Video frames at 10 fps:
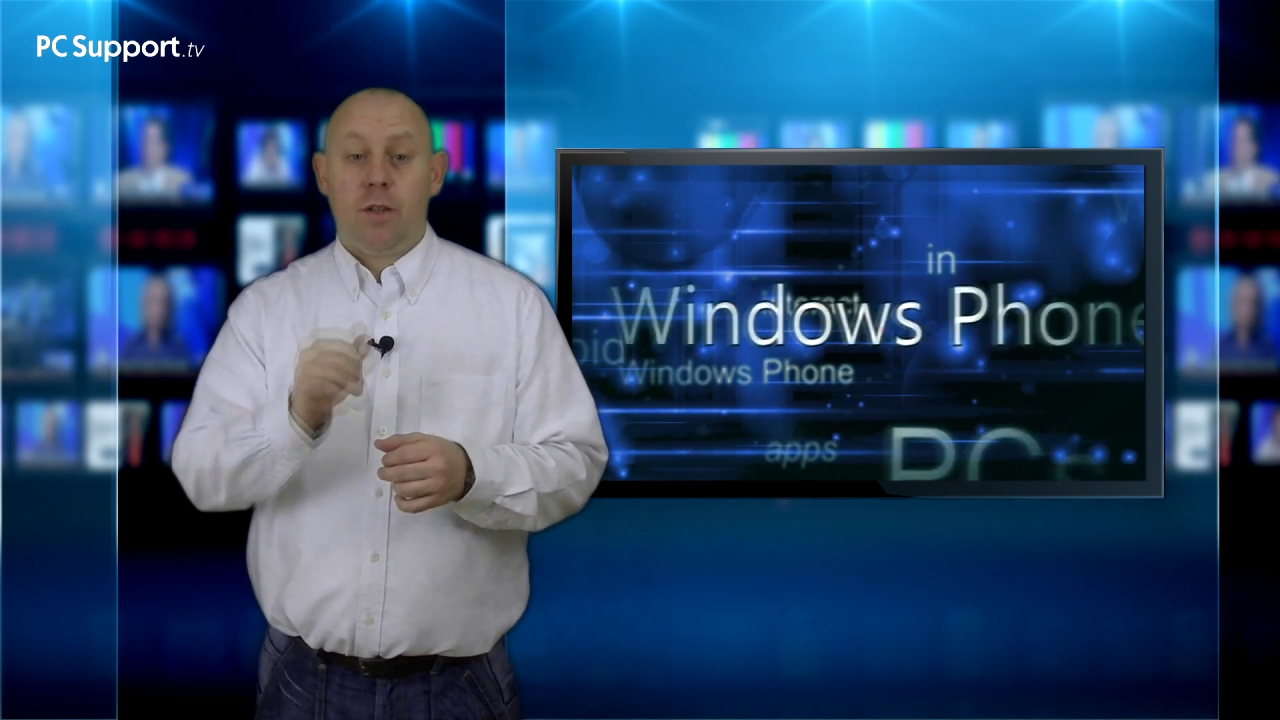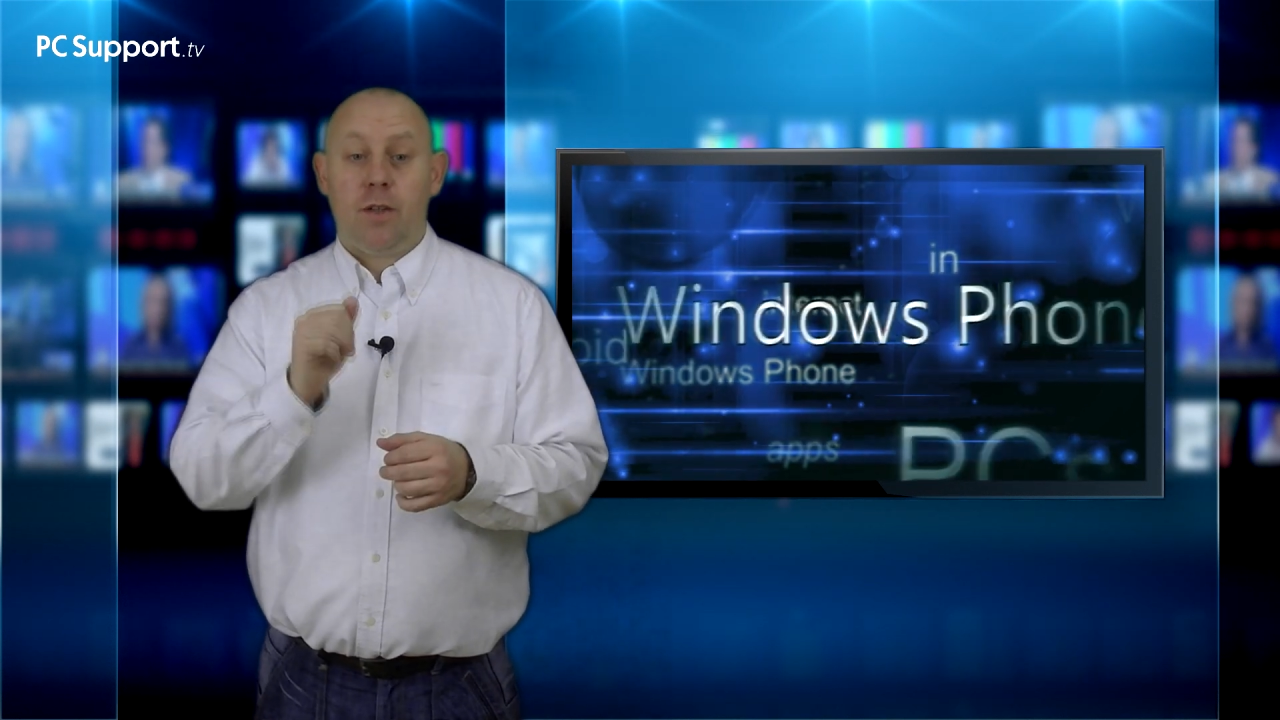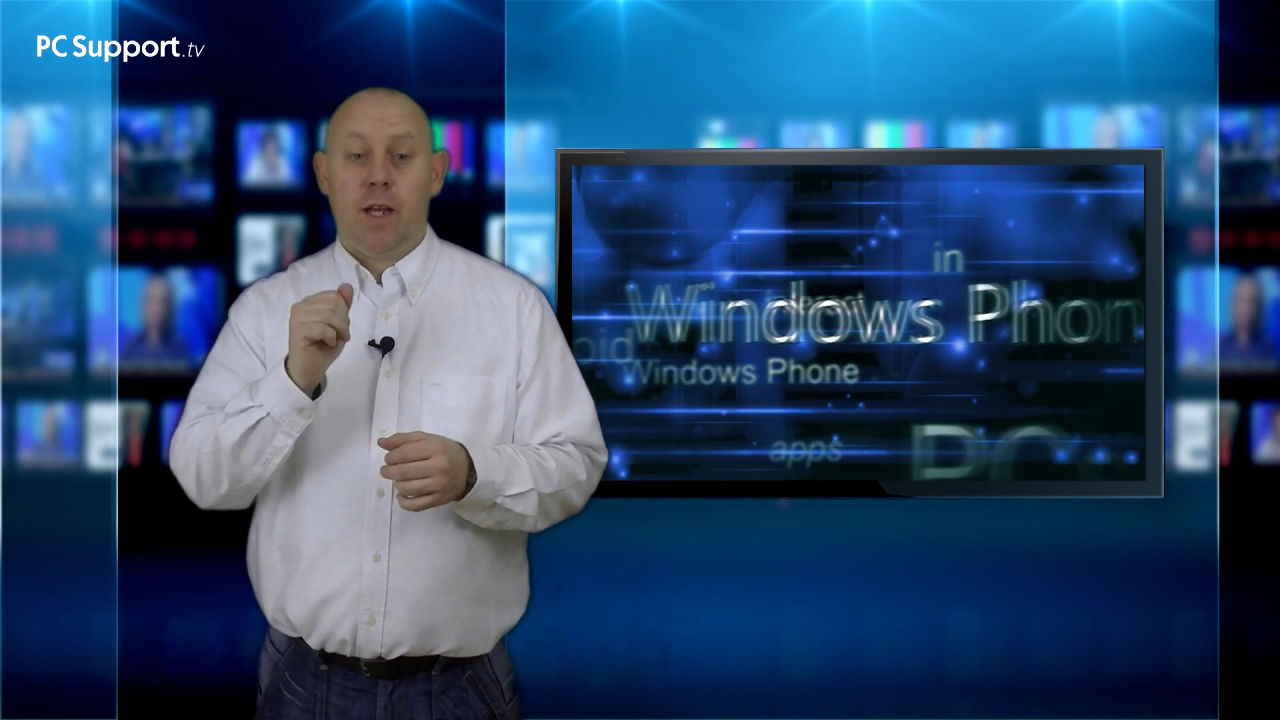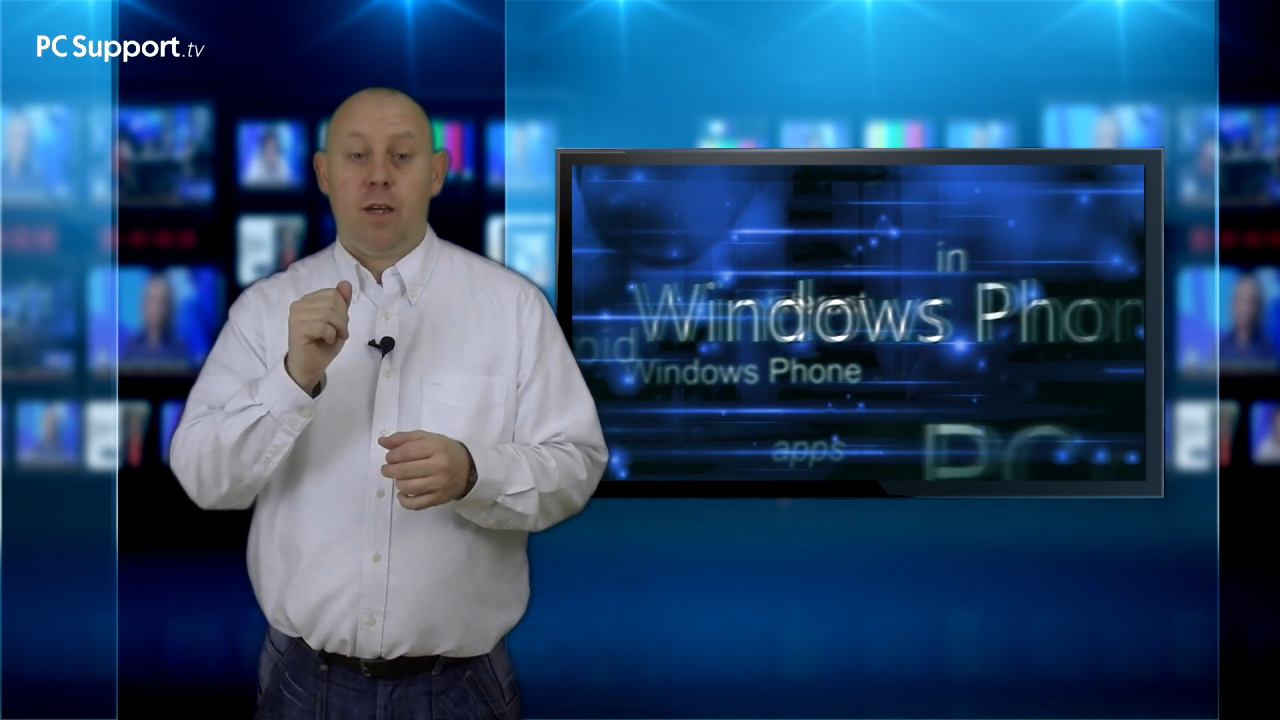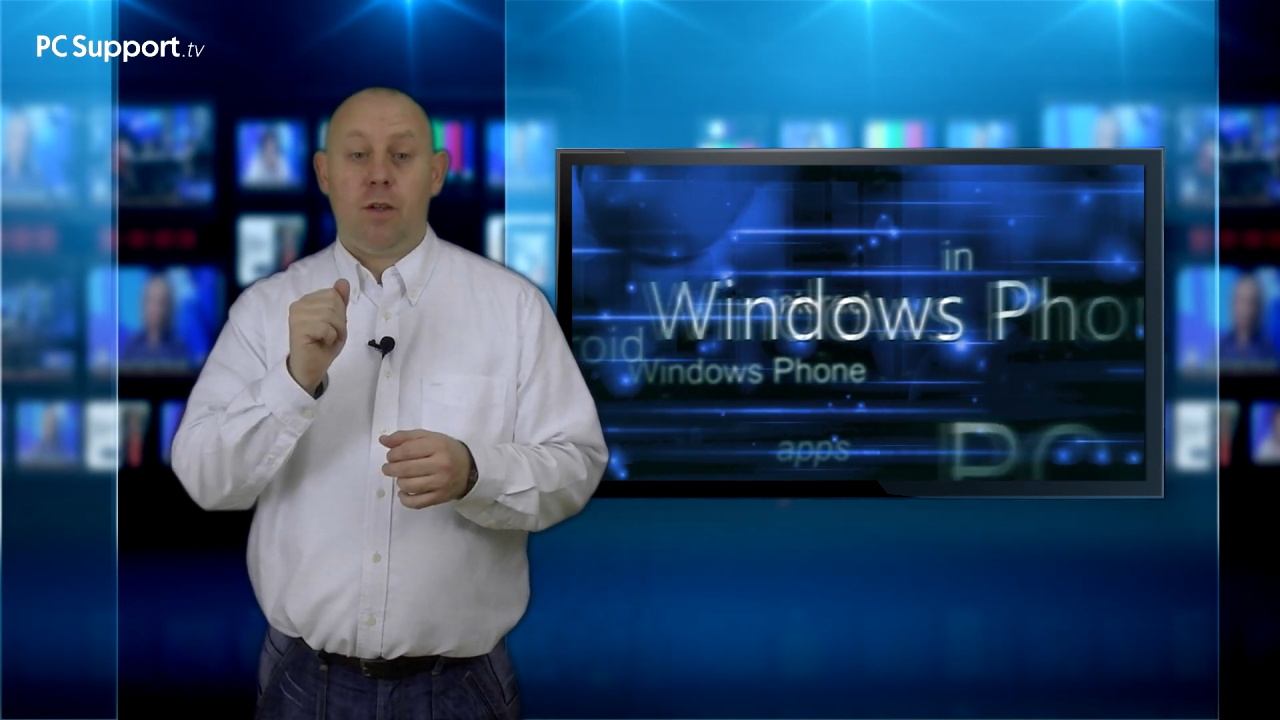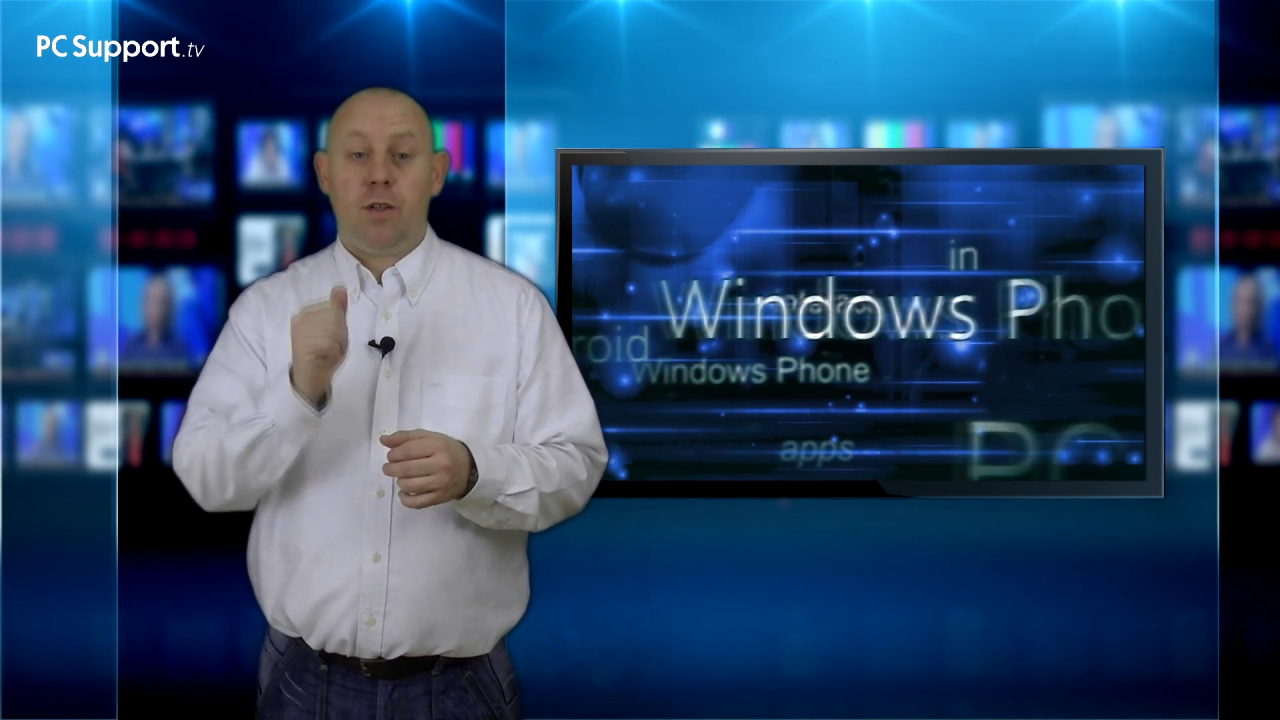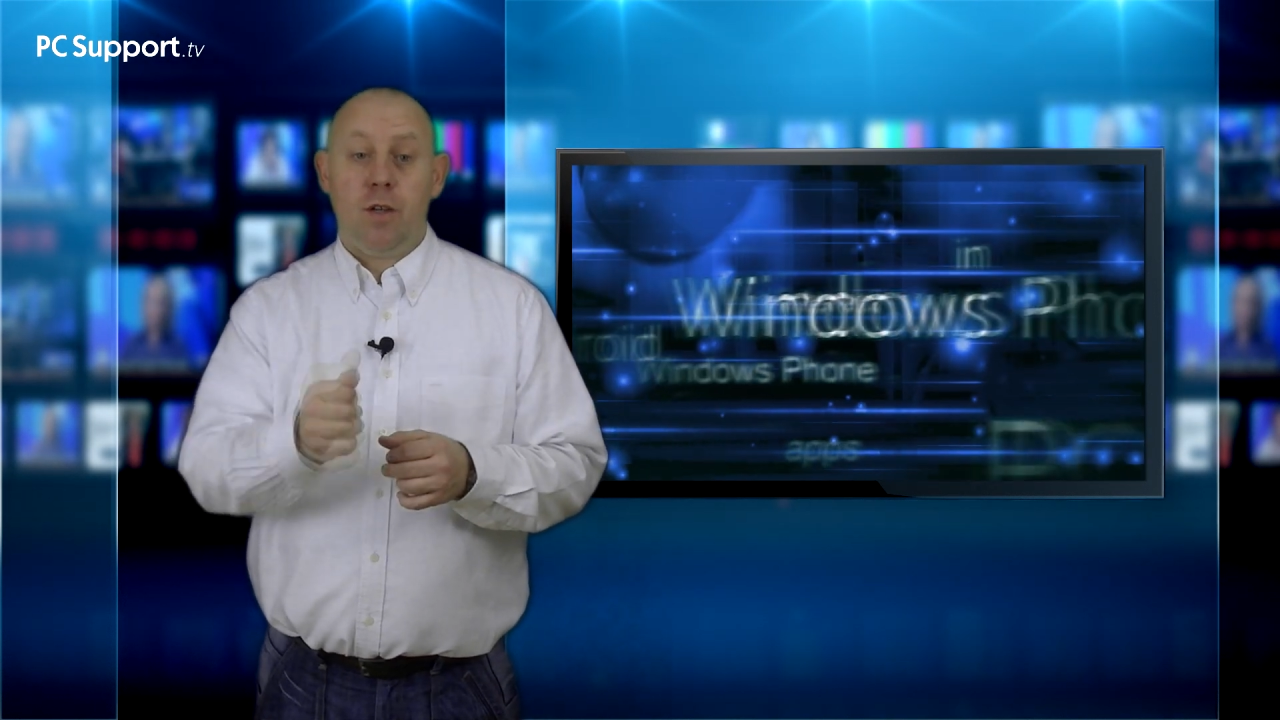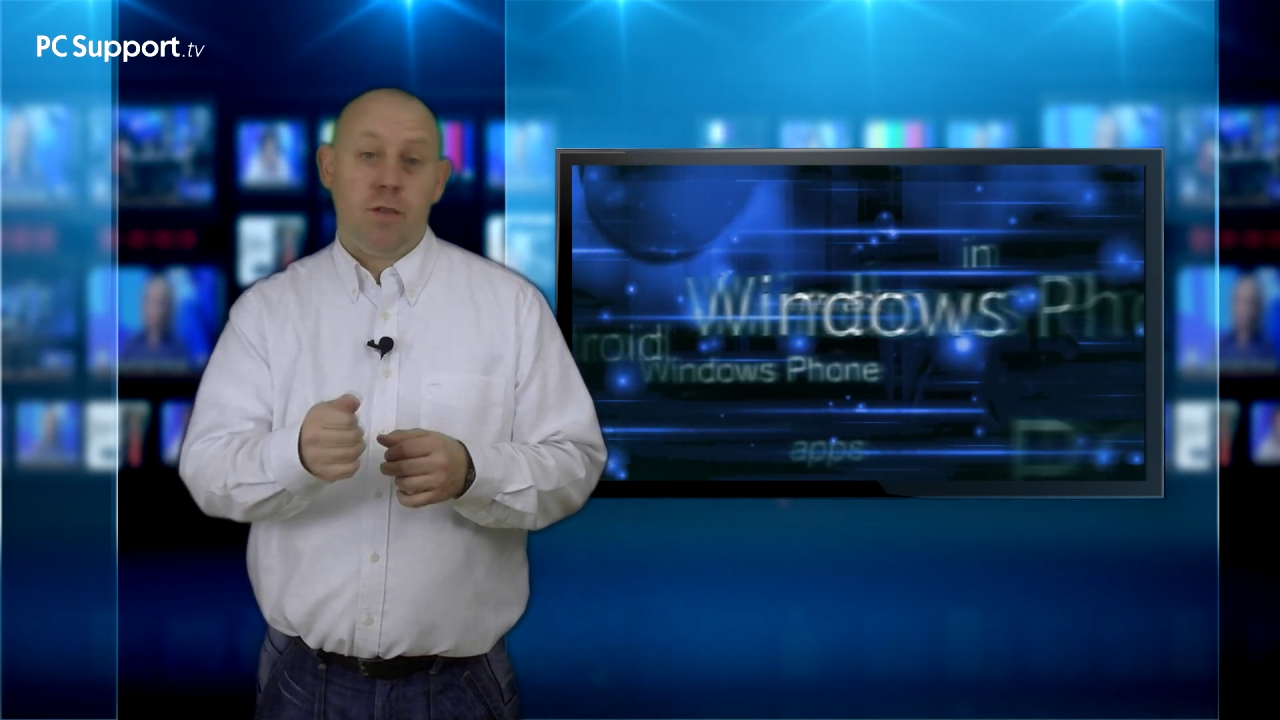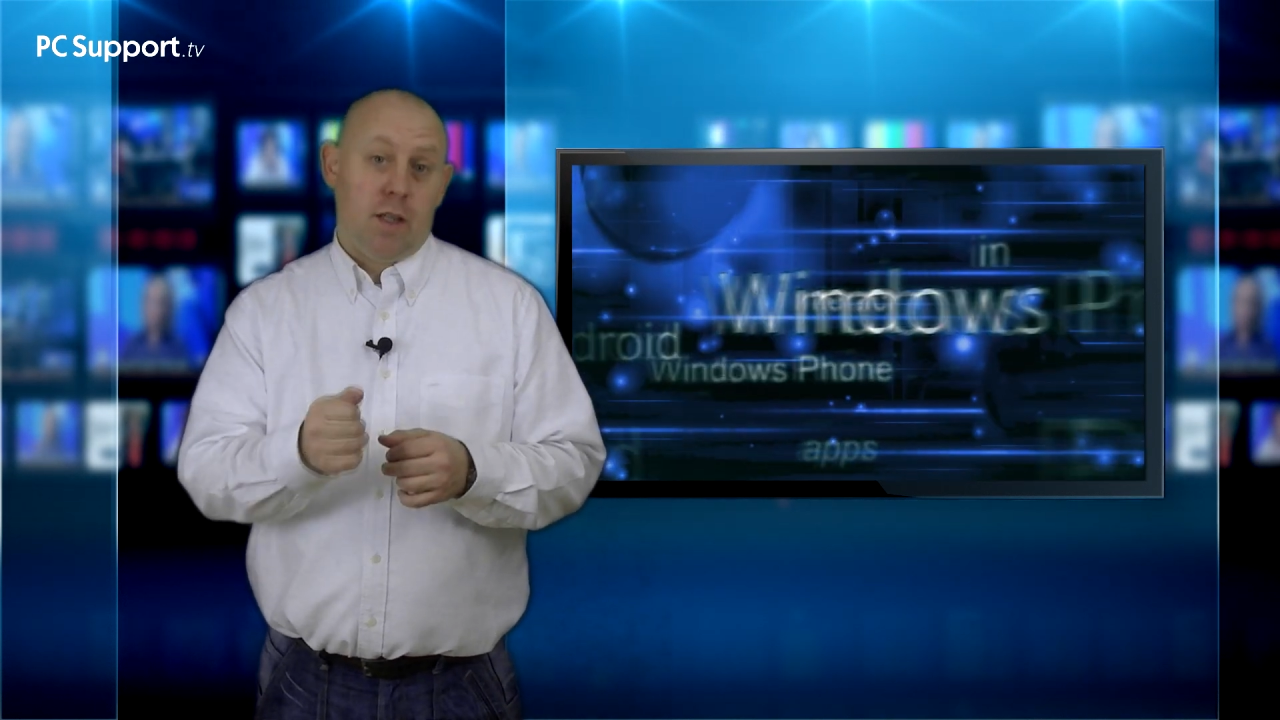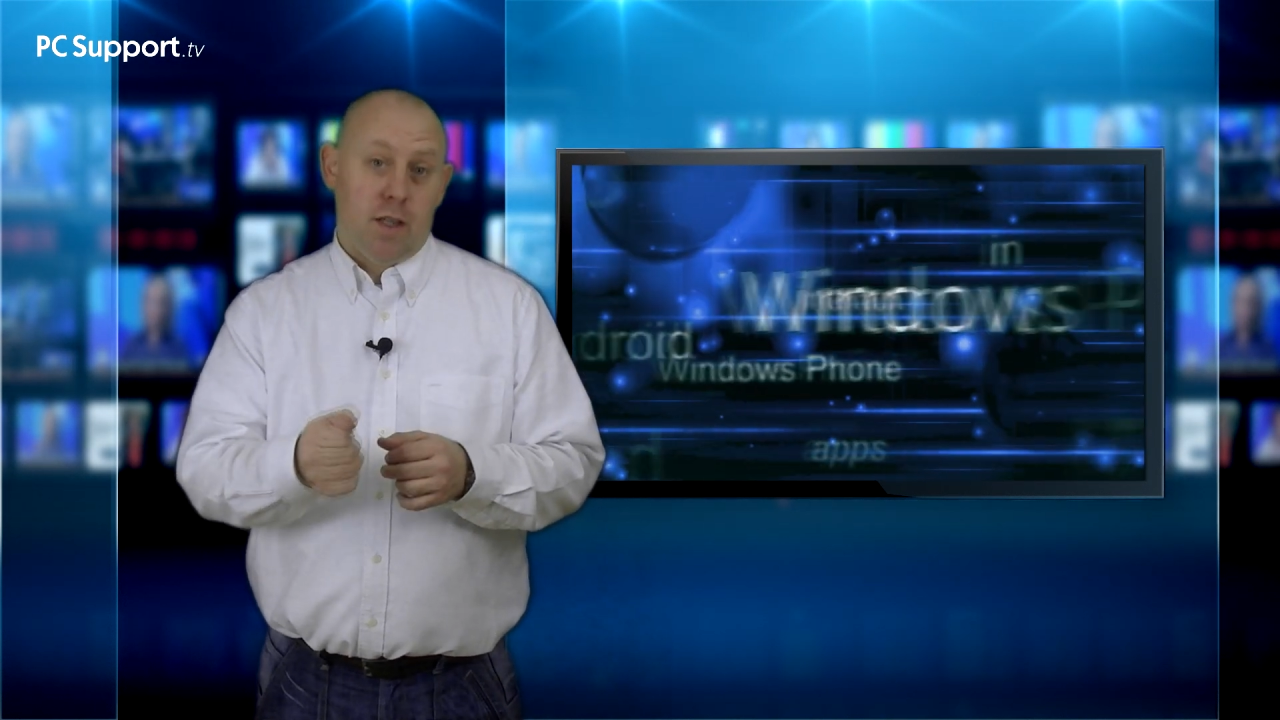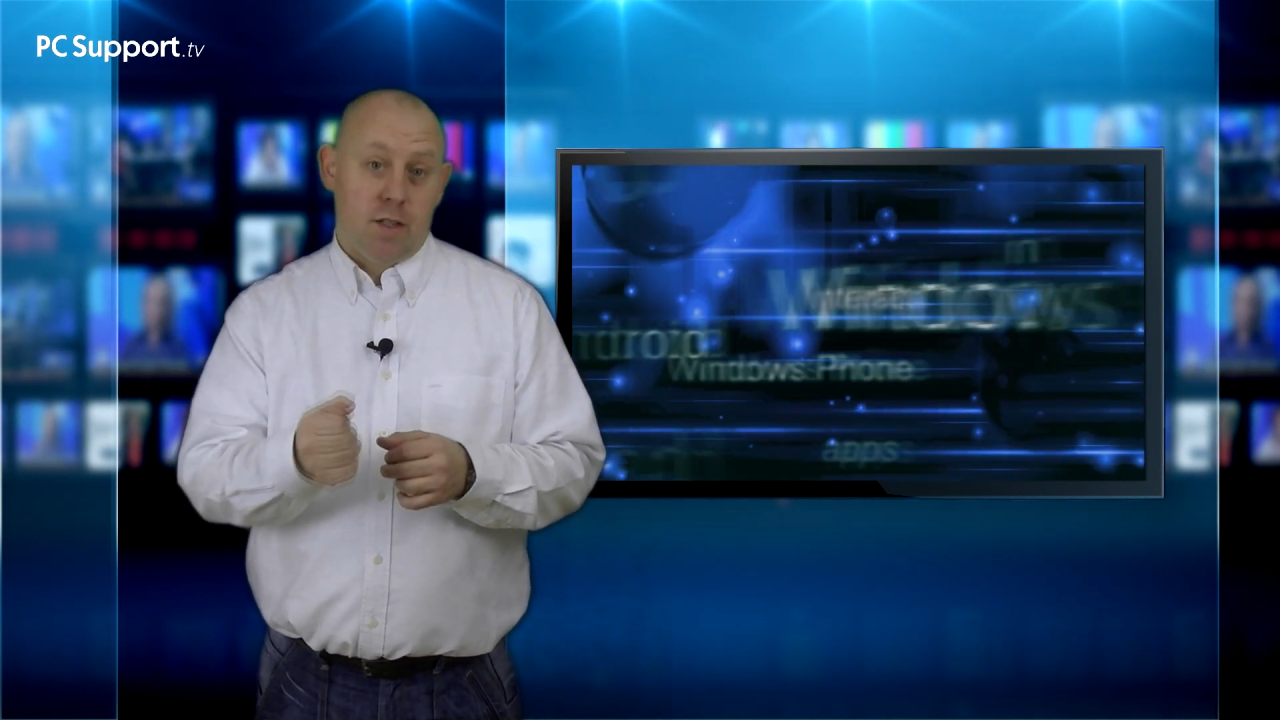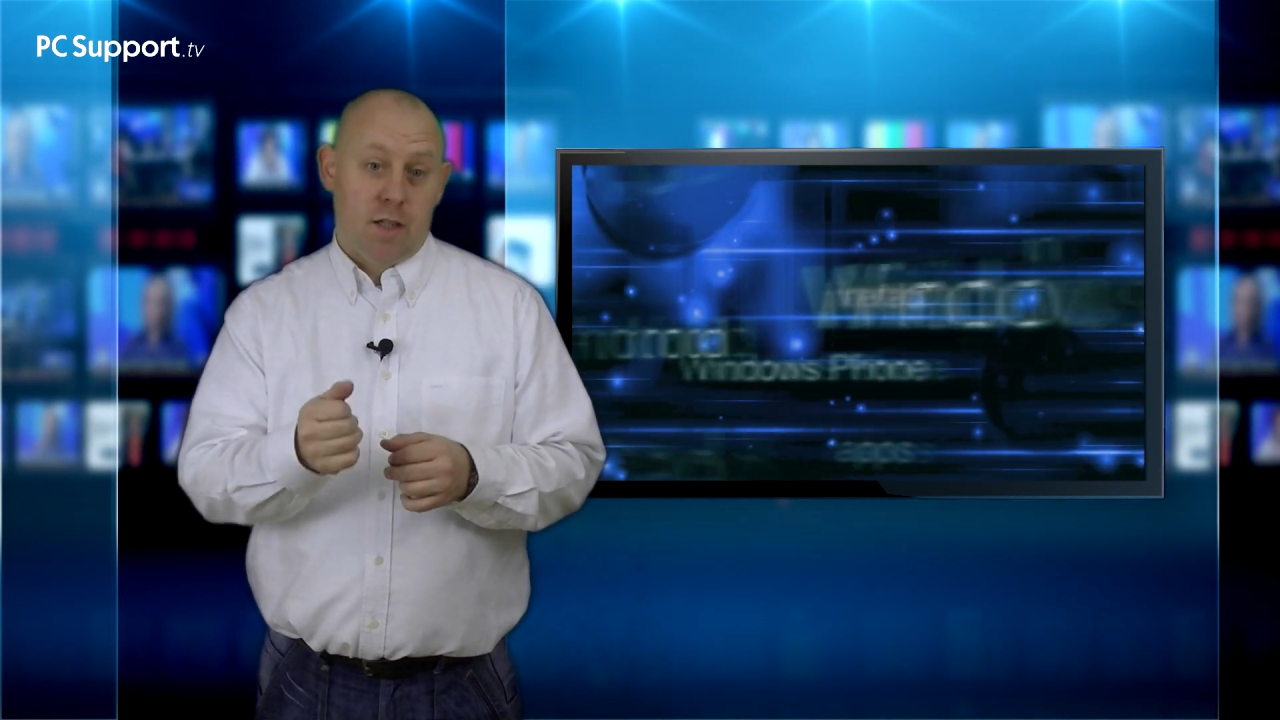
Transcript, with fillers: then using this